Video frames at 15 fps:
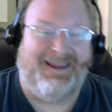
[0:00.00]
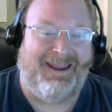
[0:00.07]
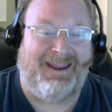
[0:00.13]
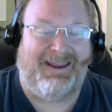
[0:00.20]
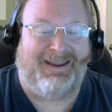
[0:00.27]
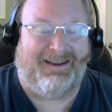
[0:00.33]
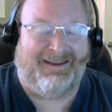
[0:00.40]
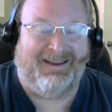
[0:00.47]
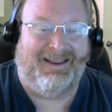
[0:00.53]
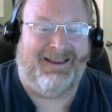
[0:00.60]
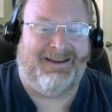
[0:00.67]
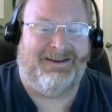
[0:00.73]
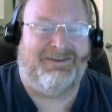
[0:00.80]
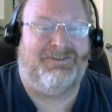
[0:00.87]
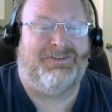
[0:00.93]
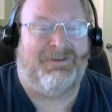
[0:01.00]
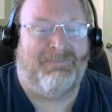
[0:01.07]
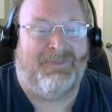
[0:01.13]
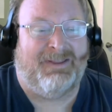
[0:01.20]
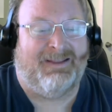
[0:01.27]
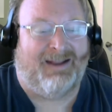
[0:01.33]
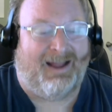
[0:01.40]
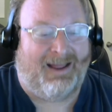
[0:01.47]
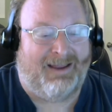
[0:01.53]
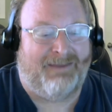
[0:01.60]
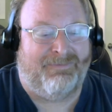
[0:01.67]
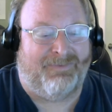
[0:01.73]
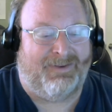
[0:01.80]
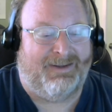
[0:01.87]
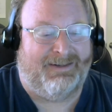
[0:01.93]
hey, here's something that I
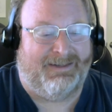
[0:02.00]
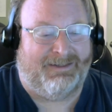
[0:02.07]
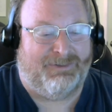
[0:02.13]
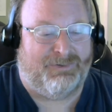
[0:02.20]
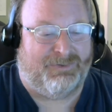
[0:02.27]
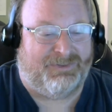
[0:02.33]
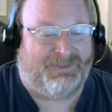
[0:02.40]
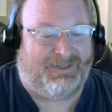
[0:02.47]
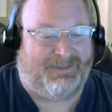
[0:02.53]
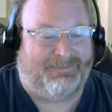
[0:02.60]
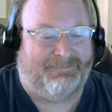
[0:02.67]
find interesting.